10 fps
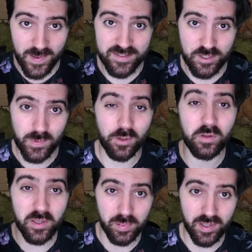message will
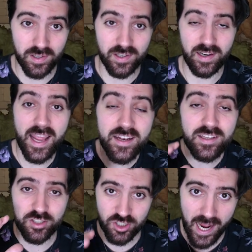only appear in the
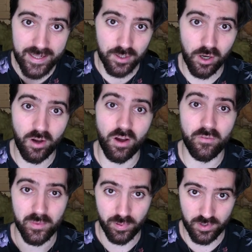chat log of
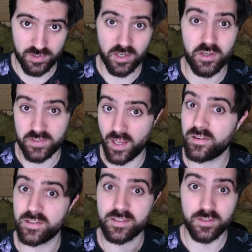the person you sent it